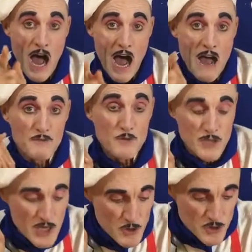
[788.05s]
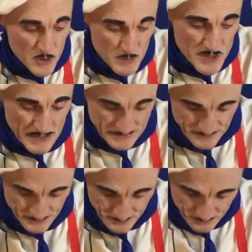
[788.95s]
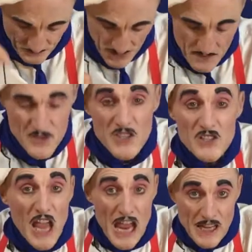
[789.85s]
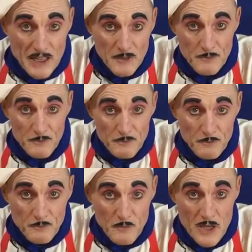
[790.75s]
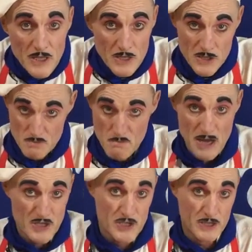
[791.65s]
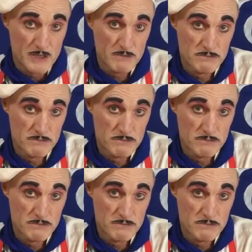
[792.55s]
I have to tell you something. This cake is basic,